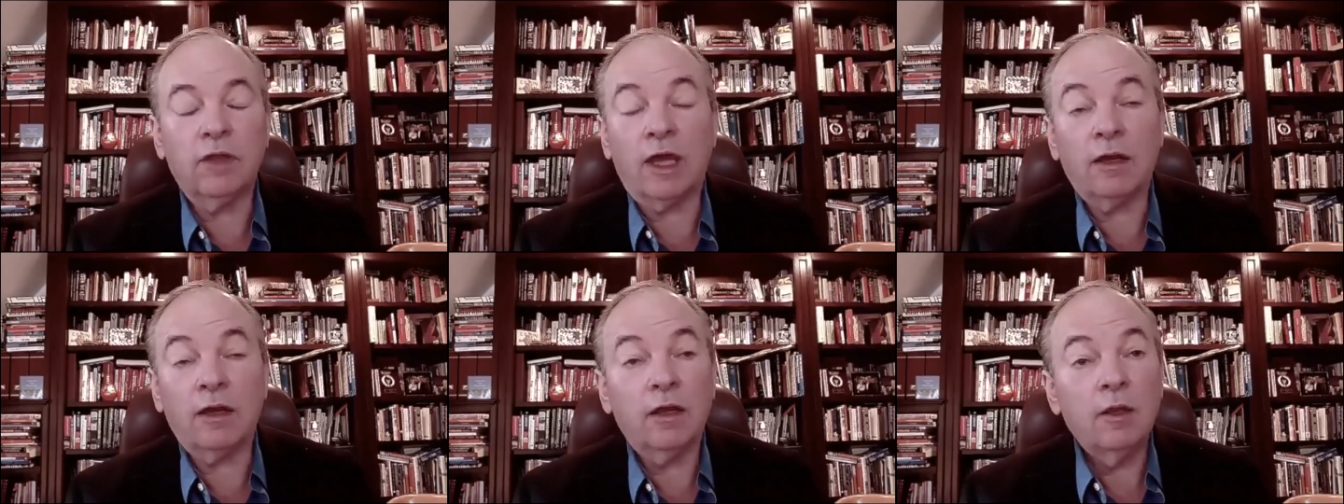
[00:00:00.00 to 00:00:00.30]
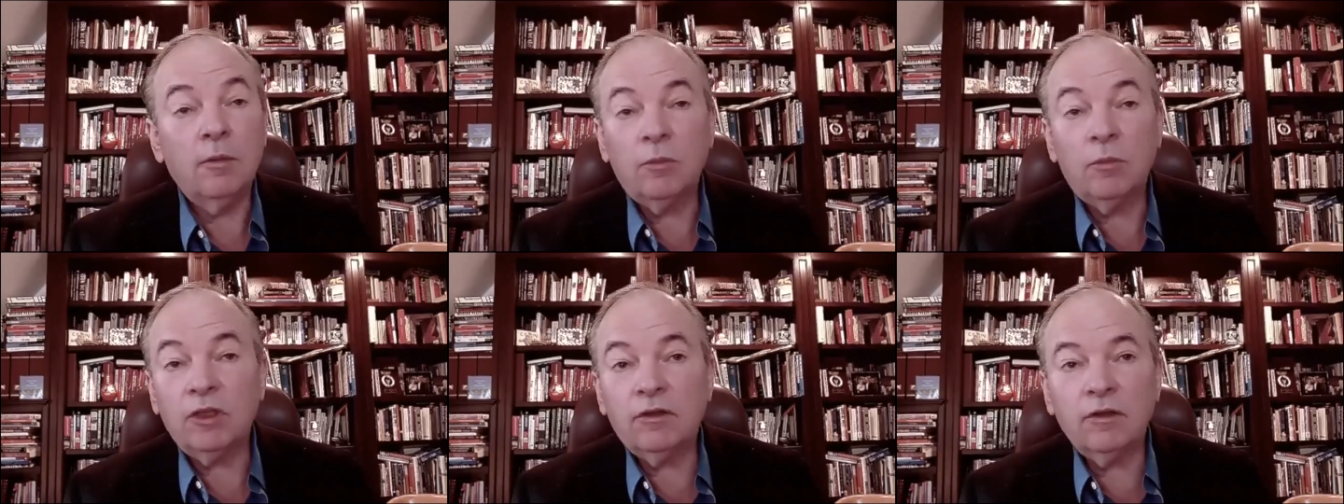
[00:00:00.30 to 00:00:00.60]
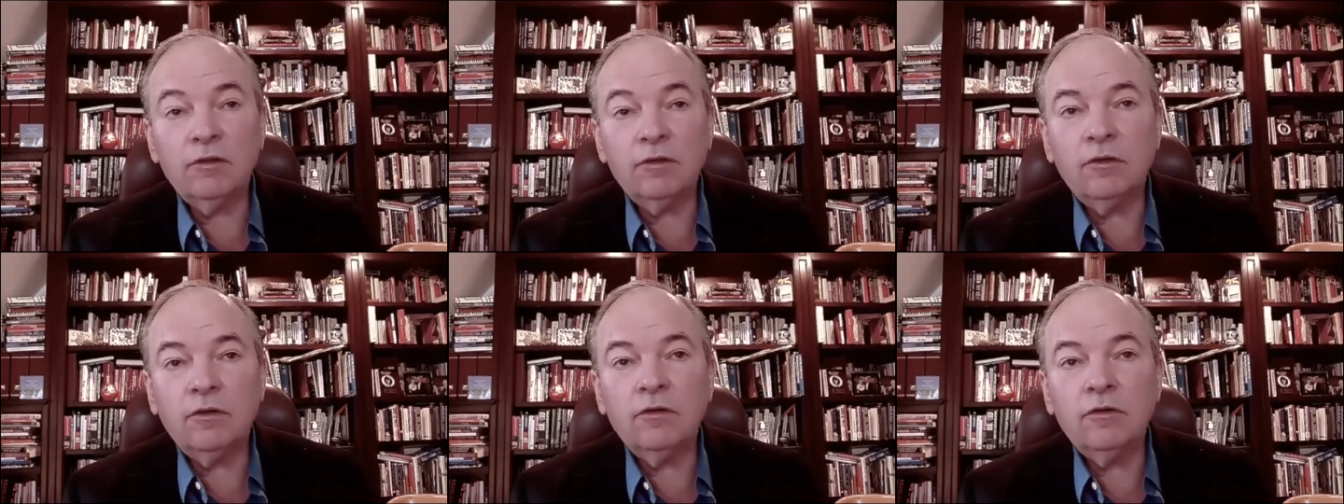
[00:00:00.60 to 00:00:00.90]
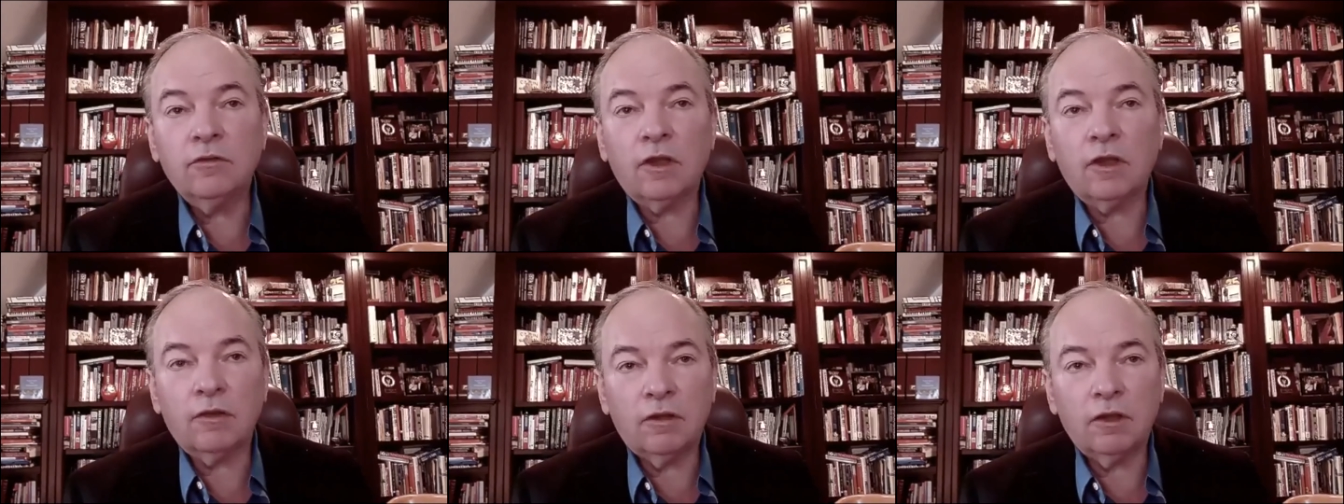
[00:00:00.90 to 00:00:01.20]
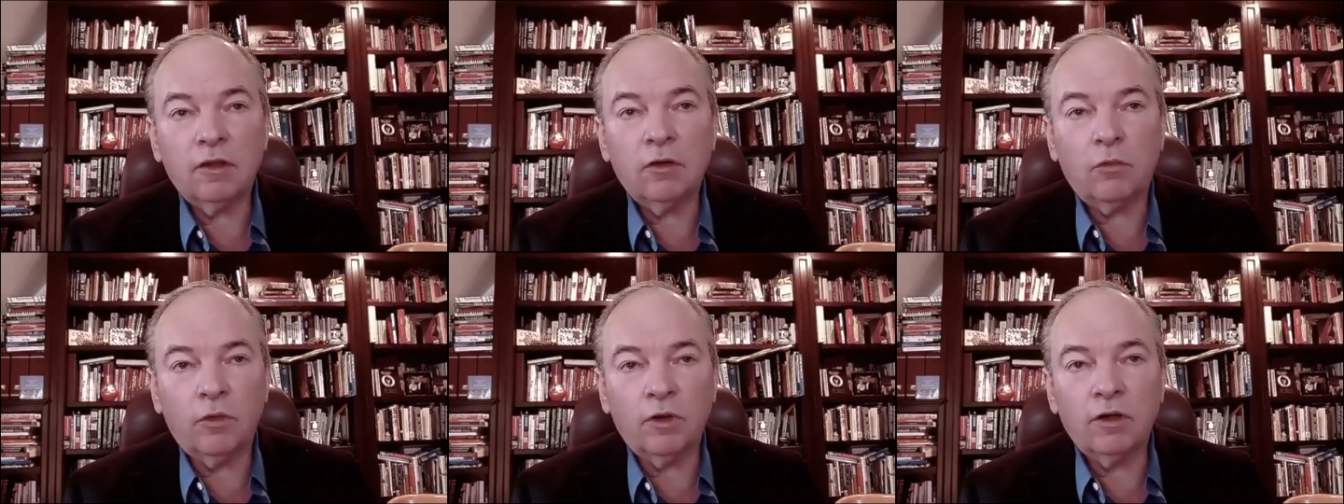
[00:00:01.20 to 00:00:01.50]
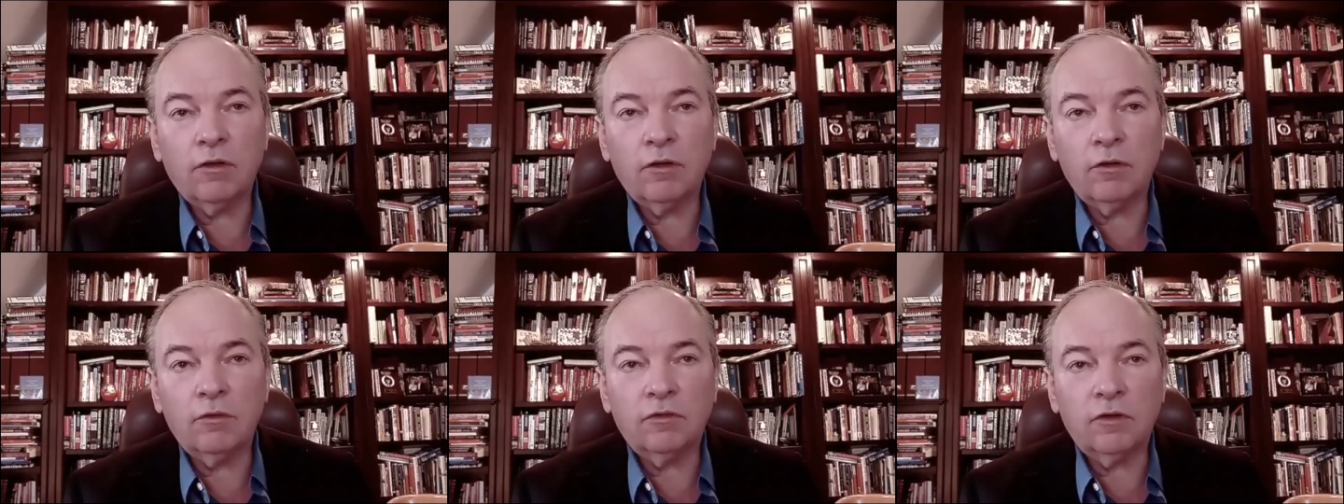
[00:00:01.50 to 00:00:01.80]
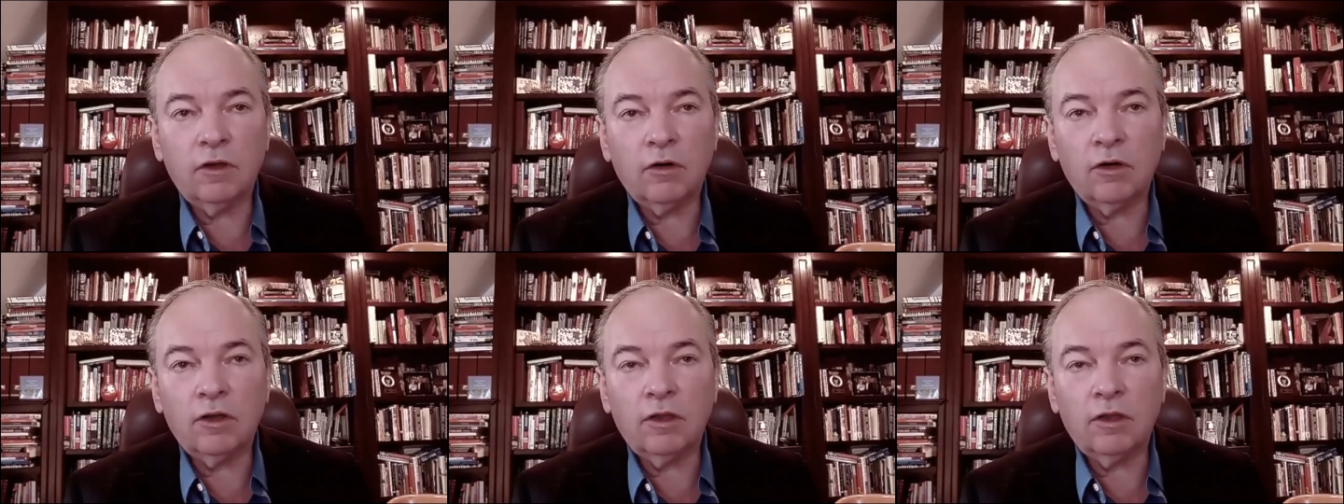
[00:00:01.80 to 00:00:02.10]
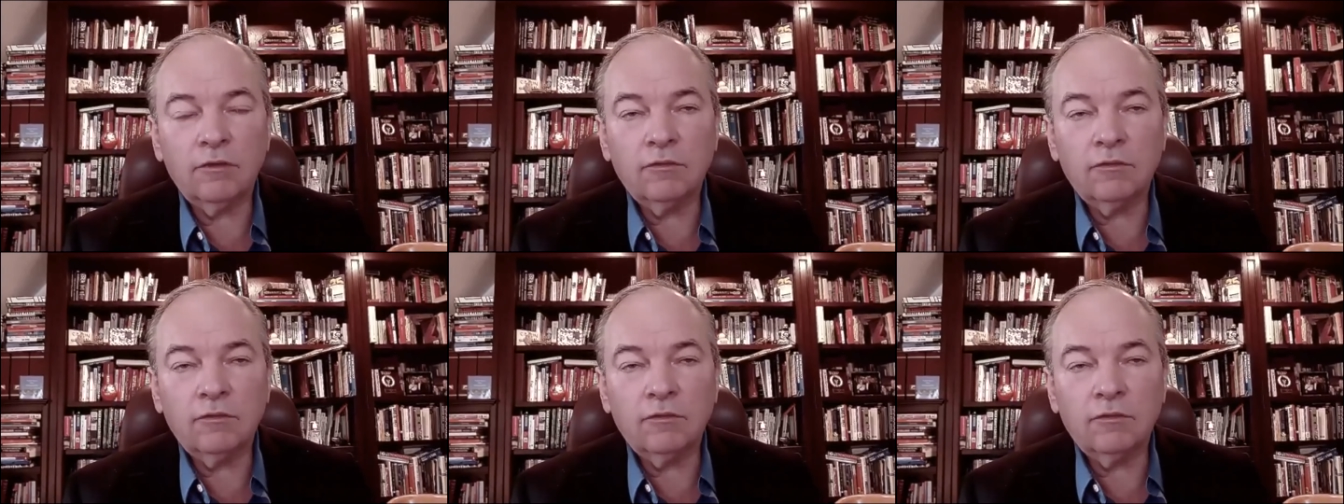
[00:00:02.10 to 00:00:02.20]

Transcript: But this is, I think, one of those areas